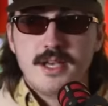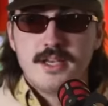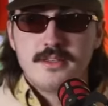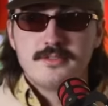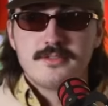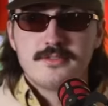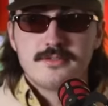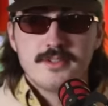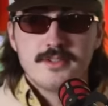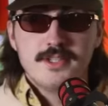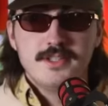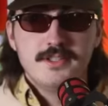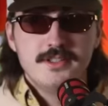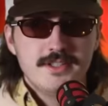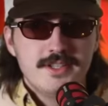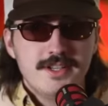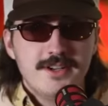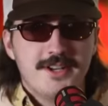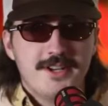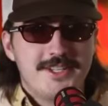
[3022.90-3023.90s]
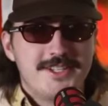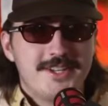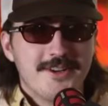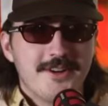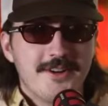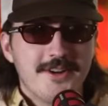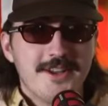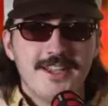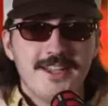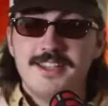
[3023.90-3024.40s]
friend
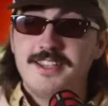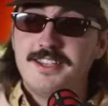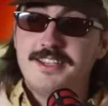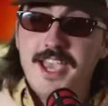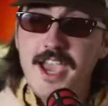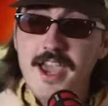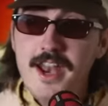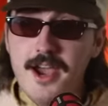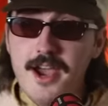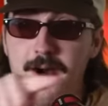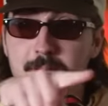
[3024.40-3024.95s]
territory. Not like, not like, get him,